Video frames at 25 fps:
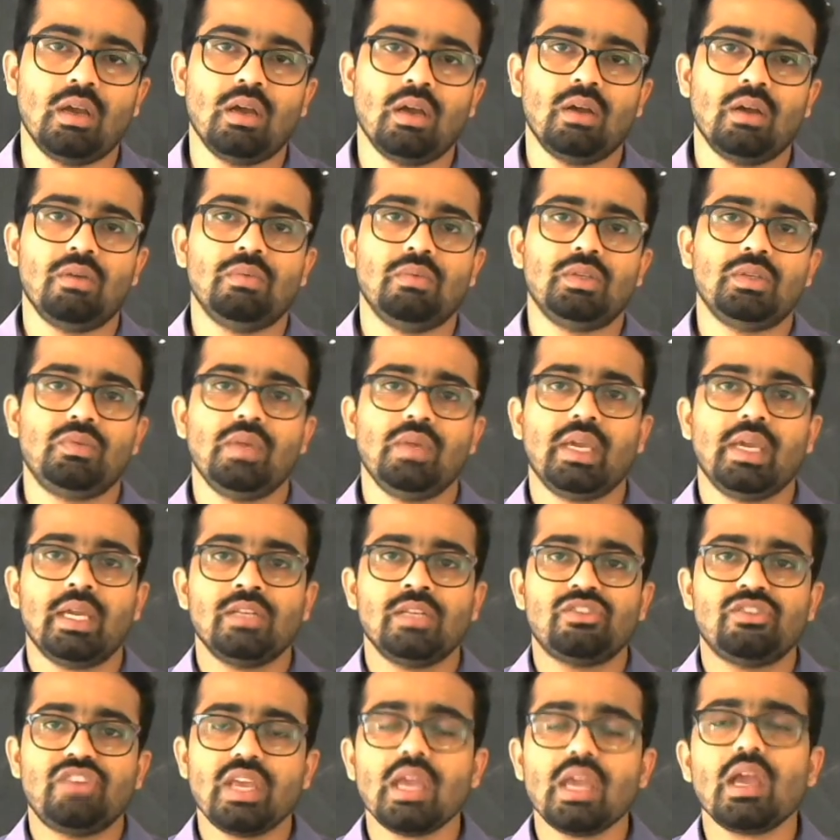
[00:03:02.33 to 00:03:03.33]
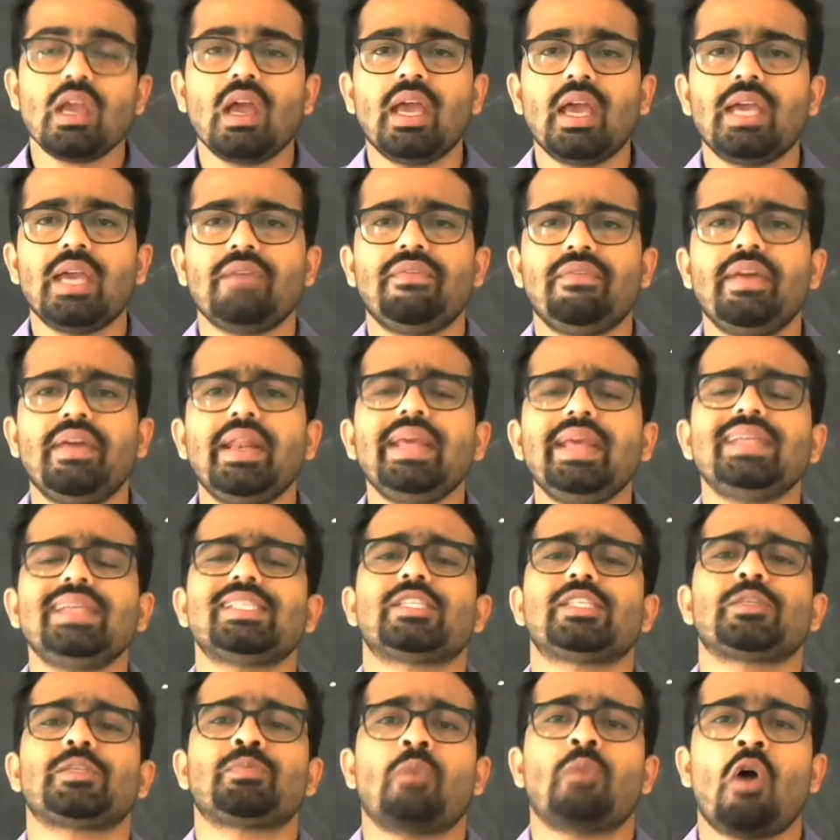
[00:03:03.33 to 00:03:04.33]
which we can see a very
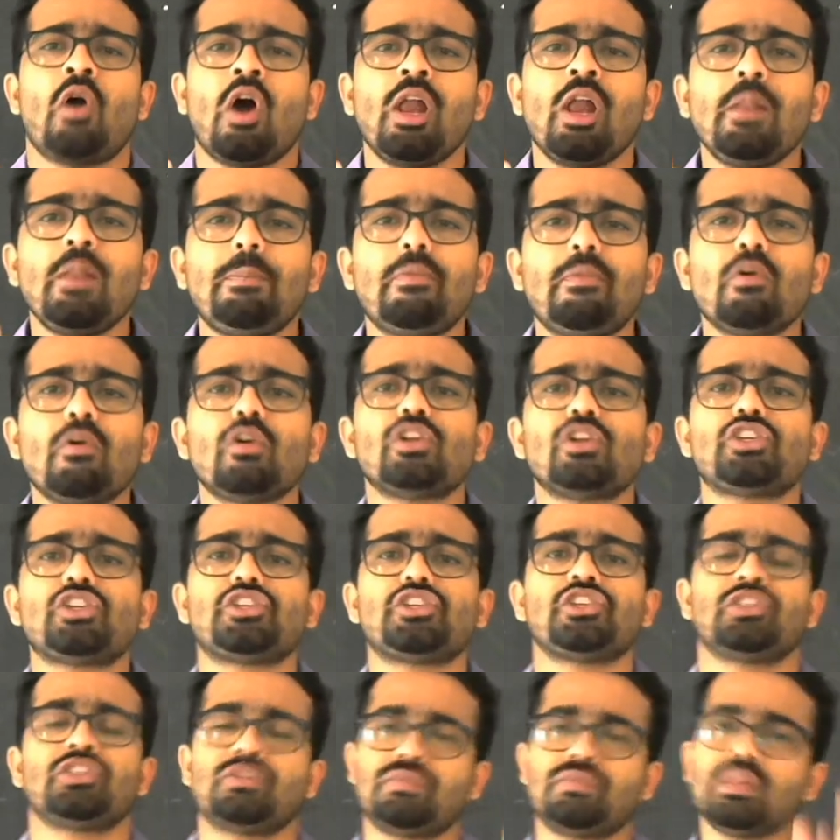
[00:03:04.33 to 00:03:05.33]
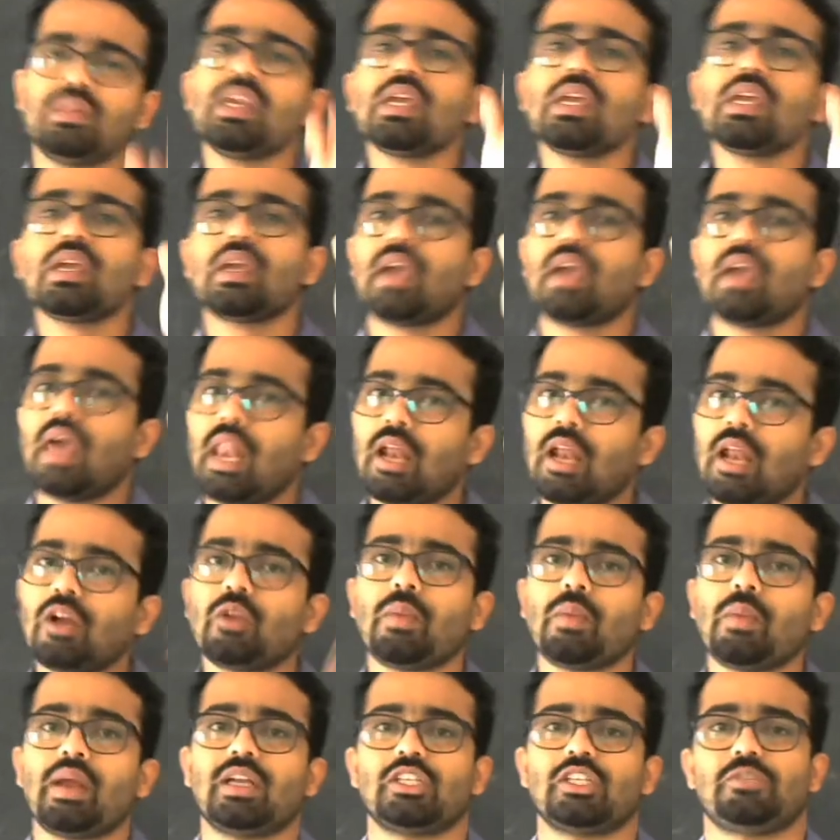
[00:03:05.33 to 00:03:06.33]
small portion of the
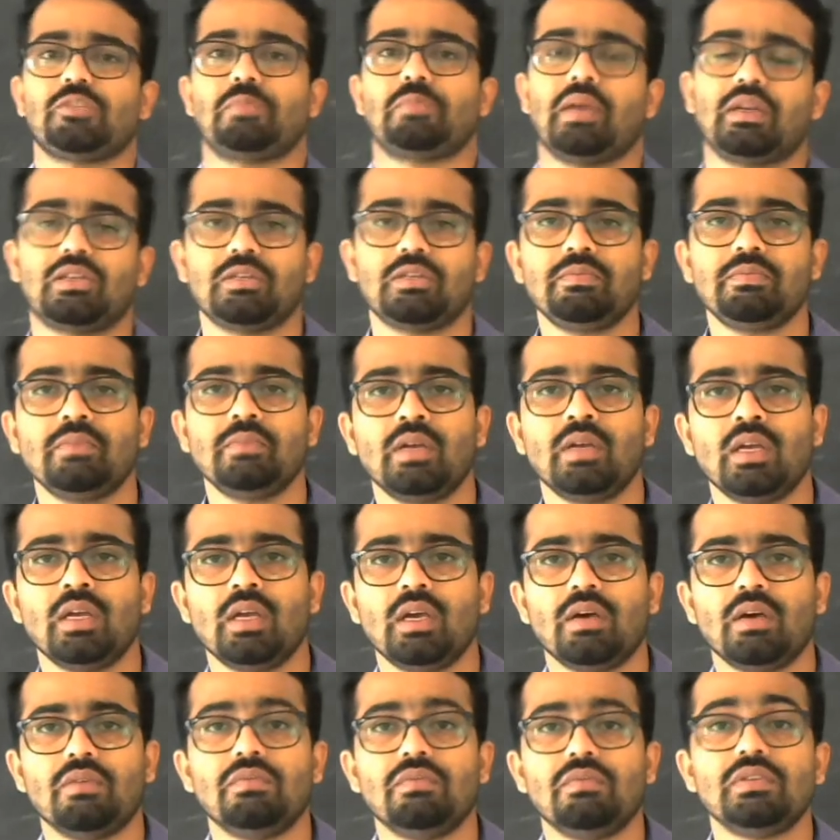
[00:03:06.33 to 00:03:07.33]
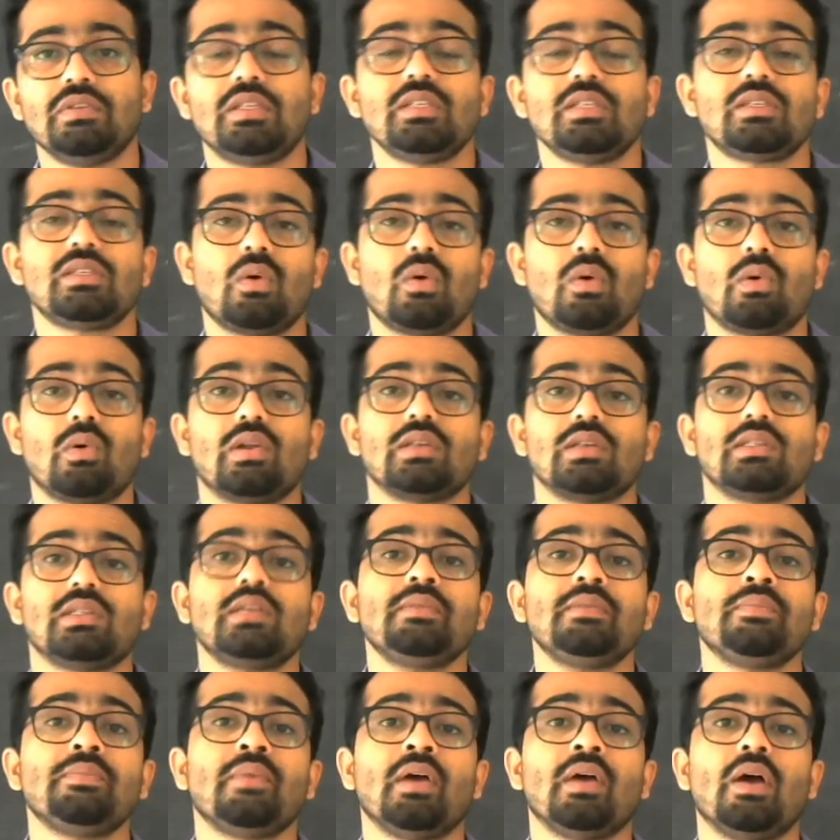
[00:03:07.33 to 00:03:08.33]
electromagnetic spectrum, which is called as
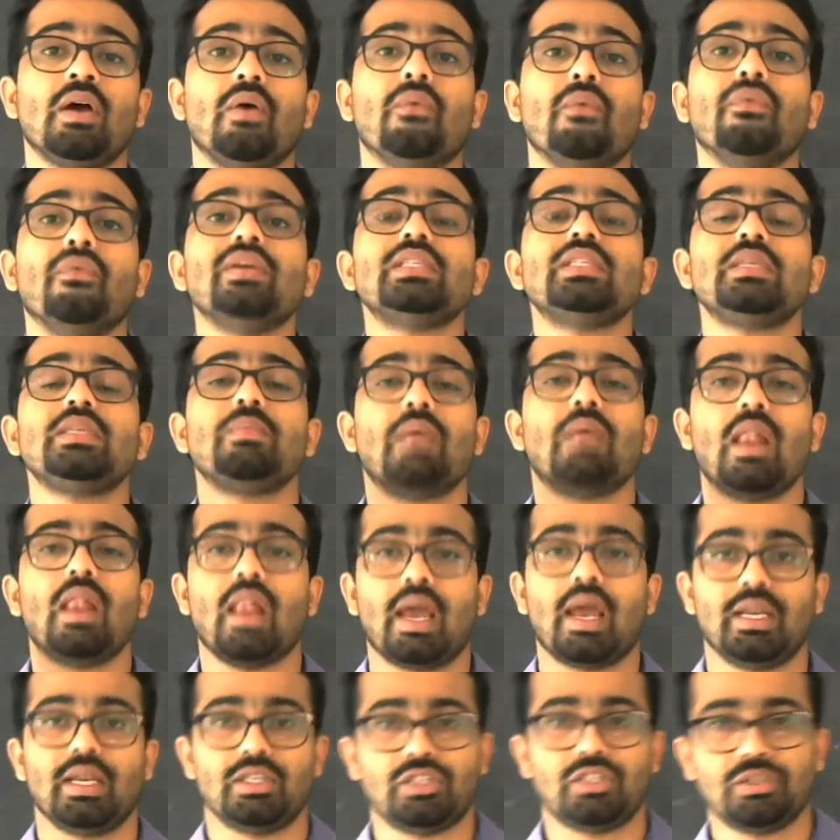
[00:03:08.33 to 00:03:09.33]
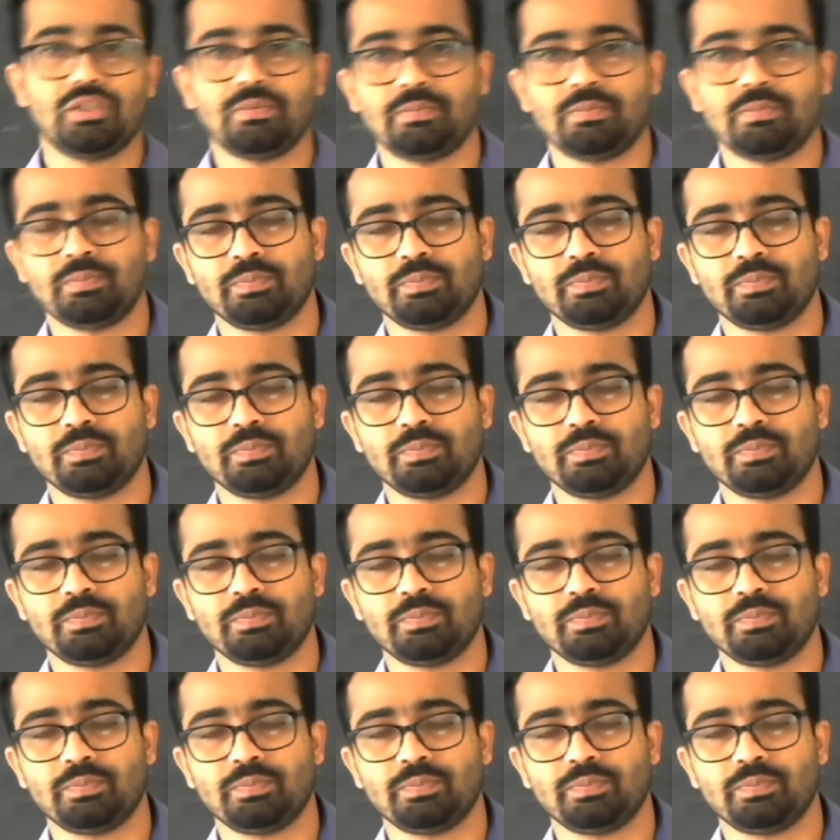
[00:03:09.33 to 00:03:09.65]
a visible light.